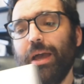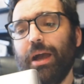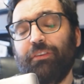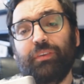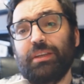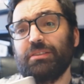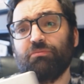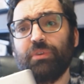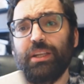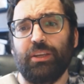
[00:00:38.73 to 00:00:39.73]
I think it's a
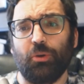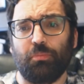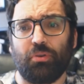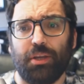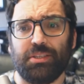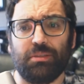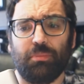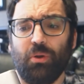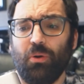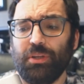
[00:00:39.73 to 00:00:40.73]
really good price to
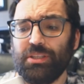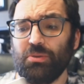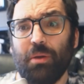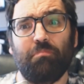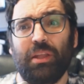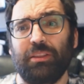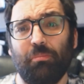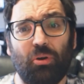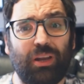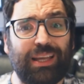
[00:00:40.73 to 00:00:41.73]
be honest, so I bit the
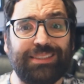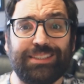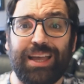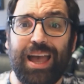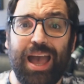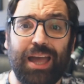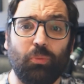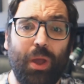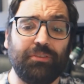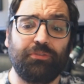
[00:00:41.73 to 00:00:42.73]
bullet
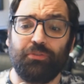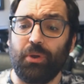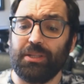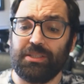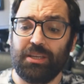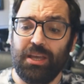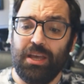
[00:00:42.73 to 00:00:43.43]
and went for it.